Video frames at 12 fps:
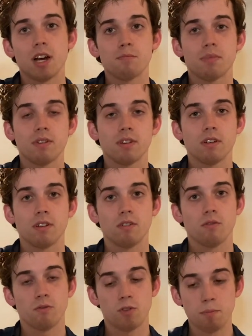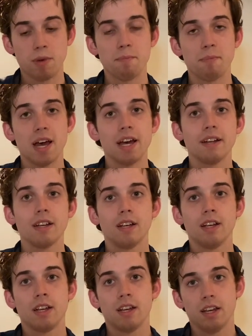up from my bed
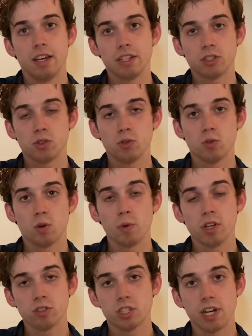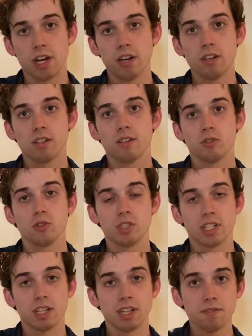into a wheelchair
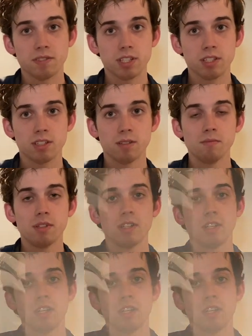using a lift system.